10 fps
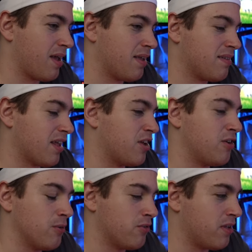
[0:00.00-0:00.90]
It's not a
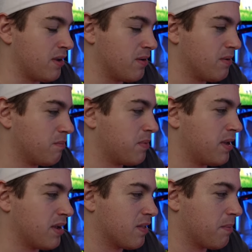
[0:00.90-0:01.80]
huge deal
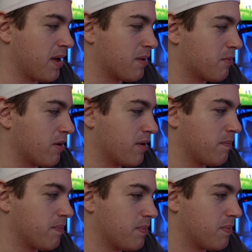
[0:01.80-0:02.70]
being in the bottom right,
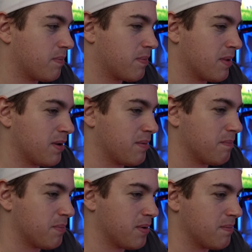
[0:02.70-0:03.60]

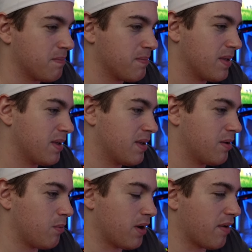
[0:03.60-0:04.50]
but
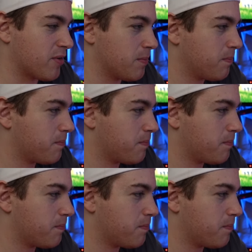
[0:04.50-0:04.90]
whatever.